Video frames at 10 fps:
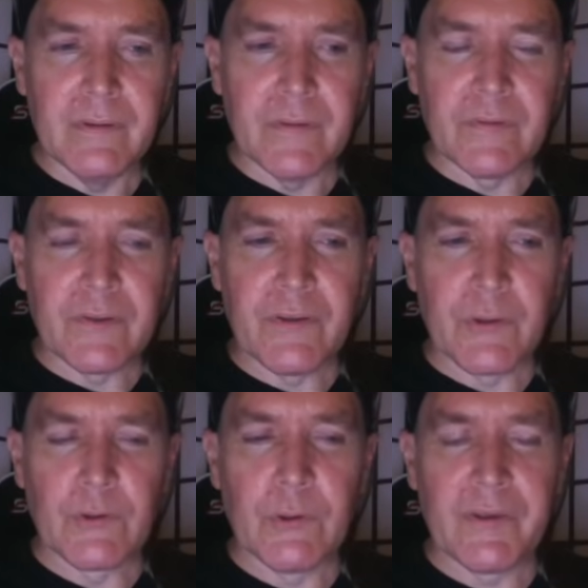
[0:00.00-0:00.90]
the
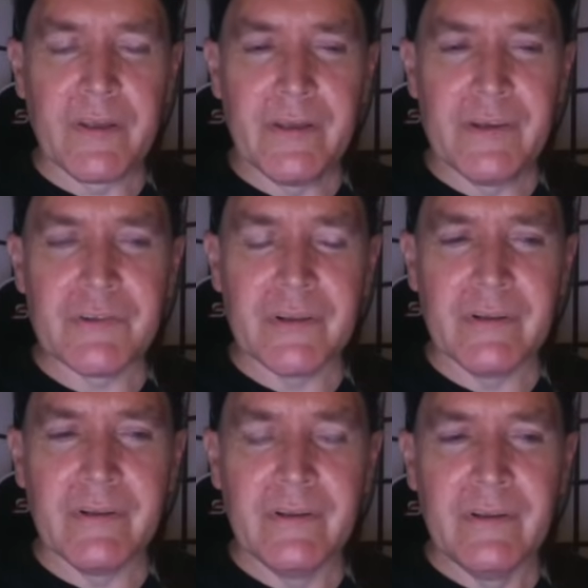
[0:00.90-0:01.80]
secured
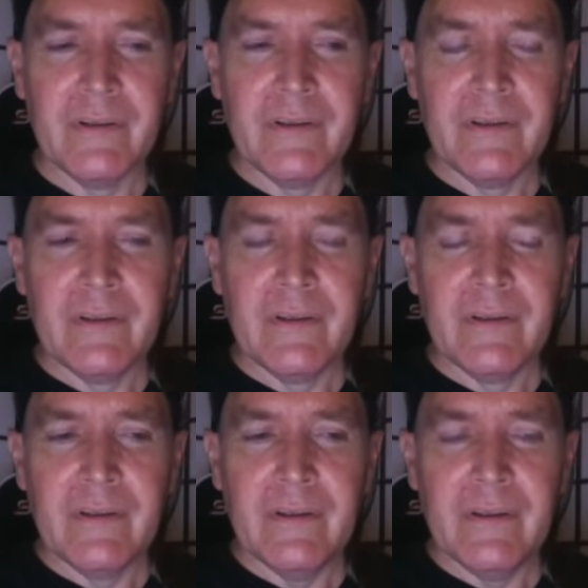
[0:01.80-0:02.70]
location
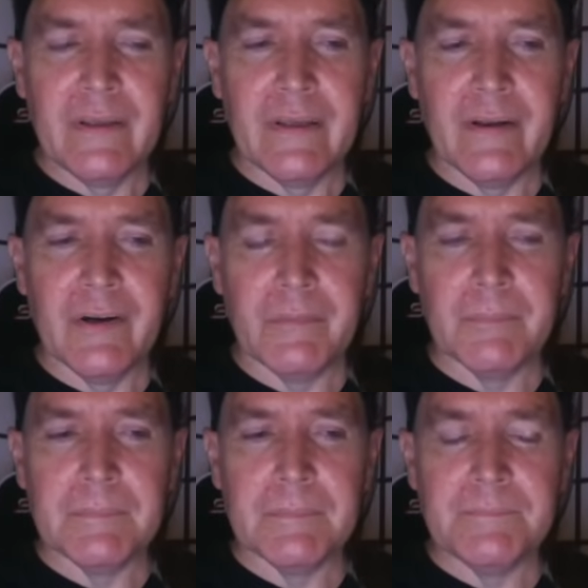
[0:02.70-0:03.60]
in
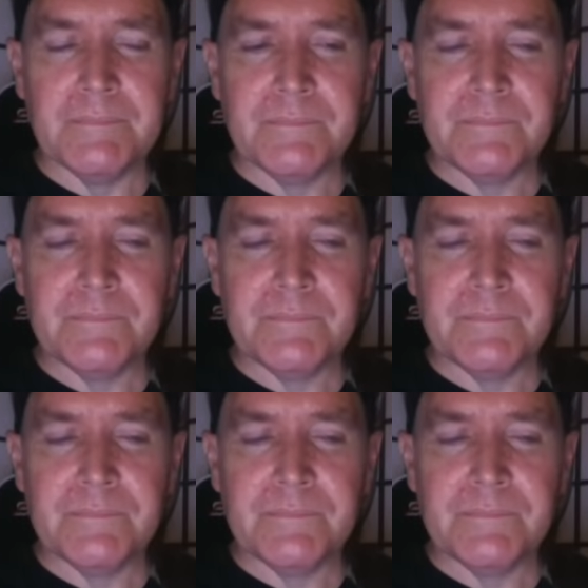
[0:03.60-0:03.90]
um